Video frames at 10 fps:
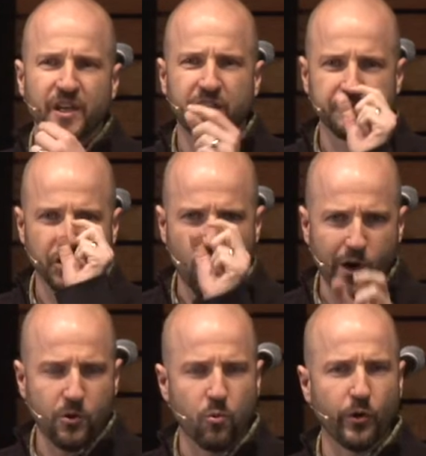gives a
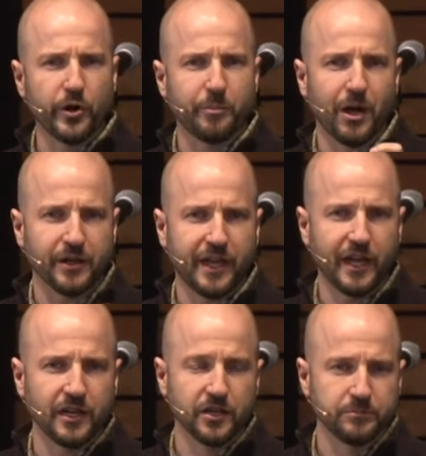quick word about
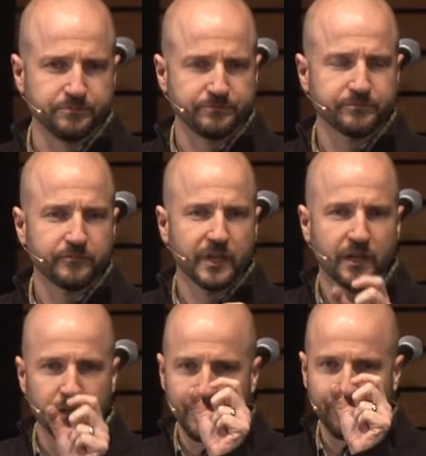Caleb.
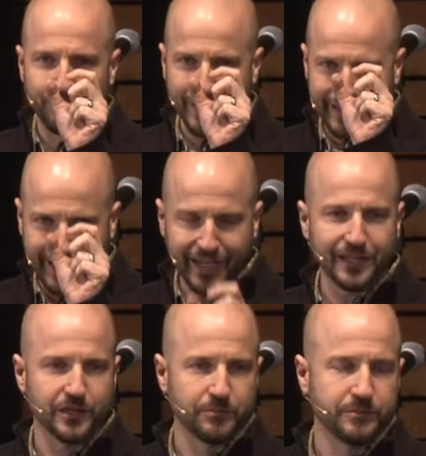But
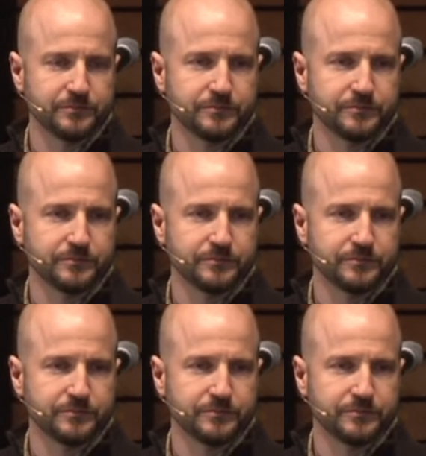Caleb,